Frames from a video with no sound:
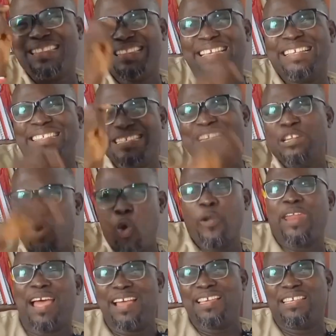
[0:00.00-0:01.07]
things in
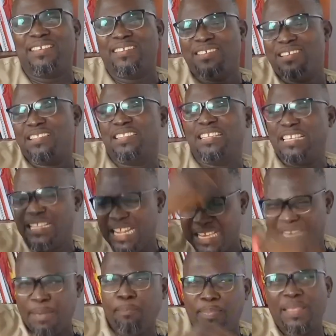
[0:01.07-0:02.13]
order. They
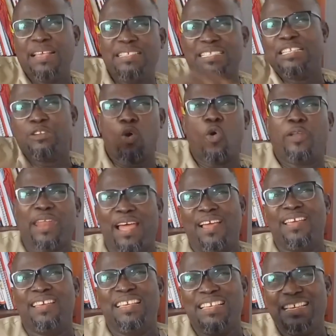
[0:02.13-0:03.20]
keep things in order
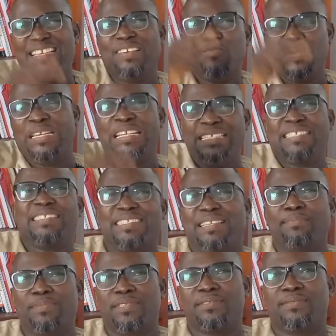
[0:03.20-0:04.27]
within
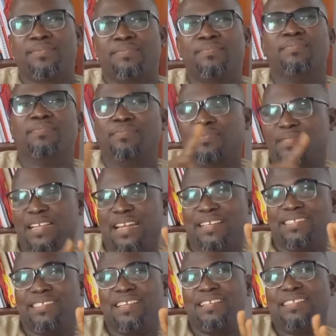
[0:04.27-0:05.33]
systems. And I
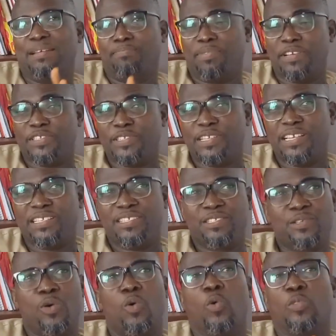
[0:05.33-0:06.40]
said the
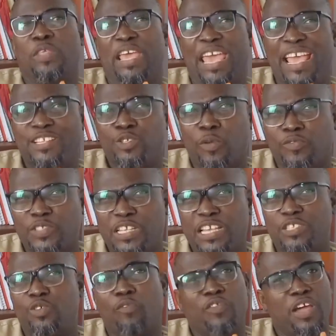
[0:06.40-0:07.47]
presidents or the heads of
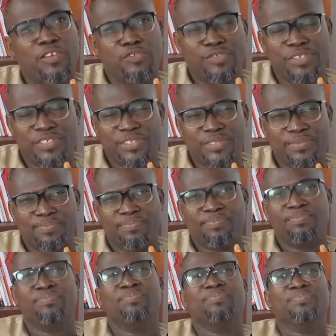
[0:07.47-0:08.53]
states of countries,
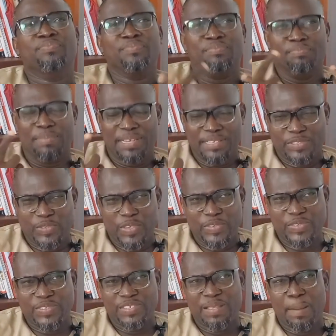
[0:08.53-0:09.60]

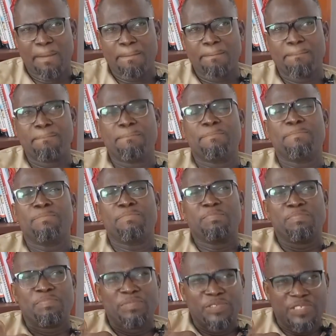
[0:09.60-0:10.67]
ministers,
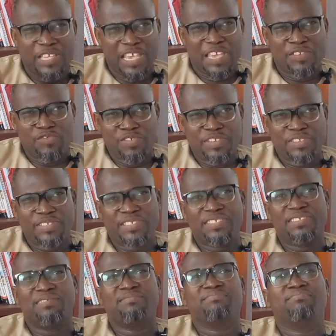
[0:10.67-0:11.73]

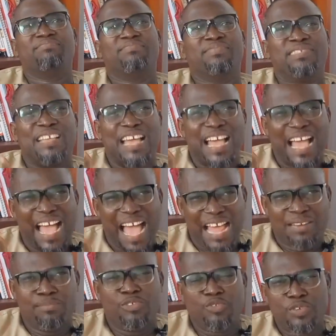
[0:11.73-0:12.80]
secretaries,
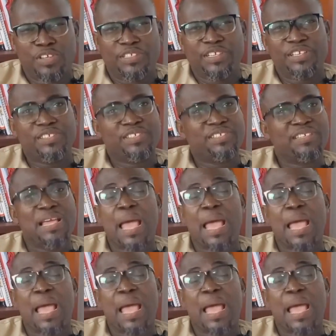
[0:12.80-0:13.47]
administrators,